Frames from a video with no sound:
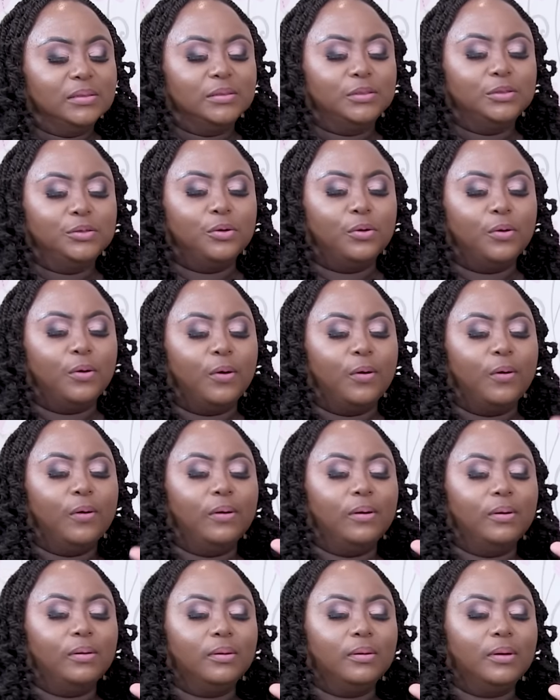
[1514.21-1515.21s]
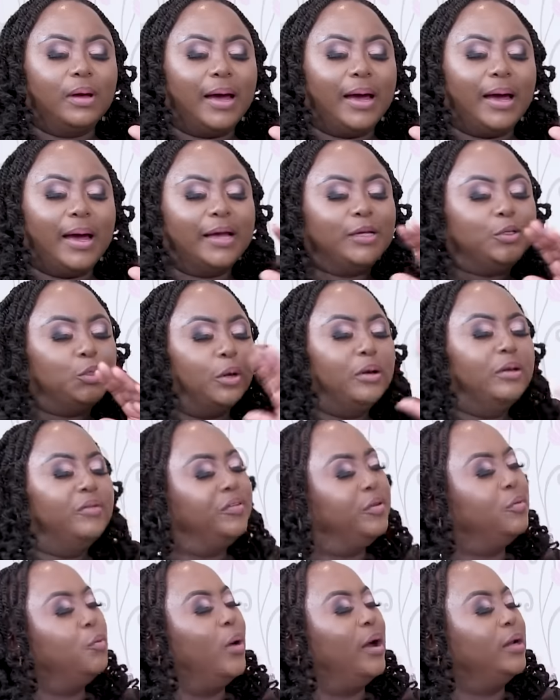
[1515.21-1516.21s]
you know, I don't
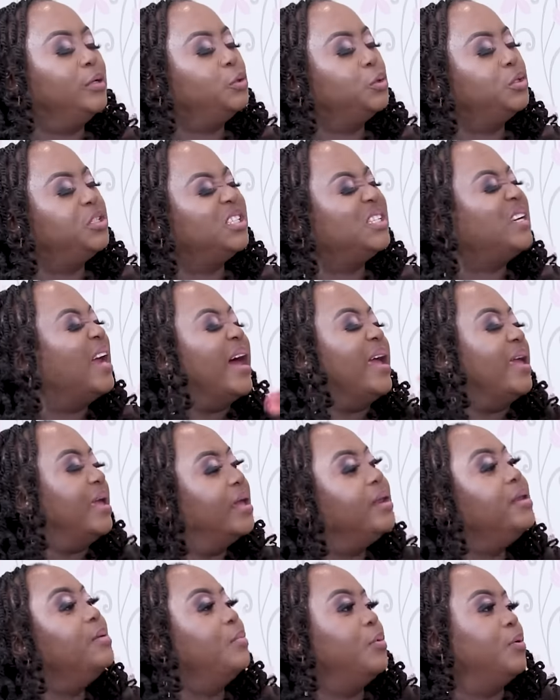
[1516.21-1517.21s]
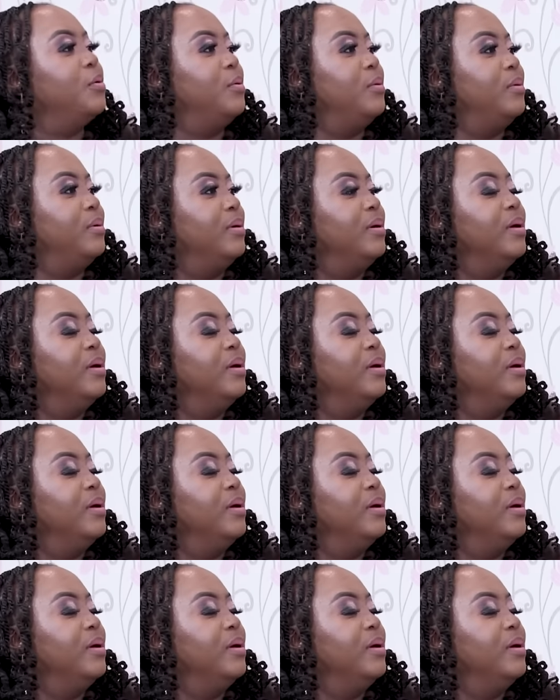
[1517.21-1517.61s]
even want to try anymore.